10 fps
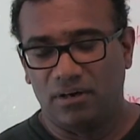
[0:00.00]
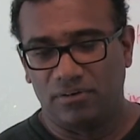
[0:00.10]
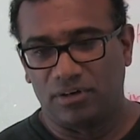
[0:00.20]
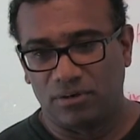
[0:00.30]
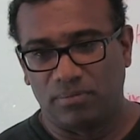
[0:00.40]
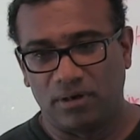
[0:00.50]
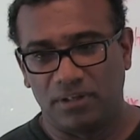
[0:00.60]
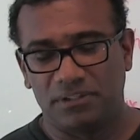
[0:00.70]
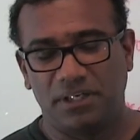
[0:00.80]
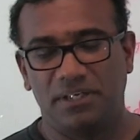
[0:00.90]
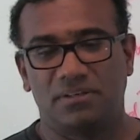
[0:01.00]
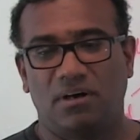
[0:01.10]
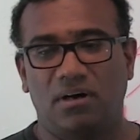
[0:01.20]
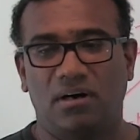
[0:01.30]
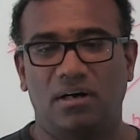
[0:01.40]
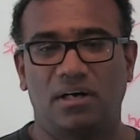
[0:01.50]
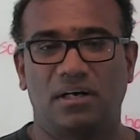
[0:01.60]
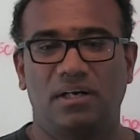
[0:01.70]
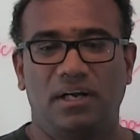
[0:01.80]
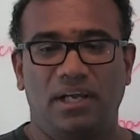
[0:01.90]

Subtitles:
your topologies, or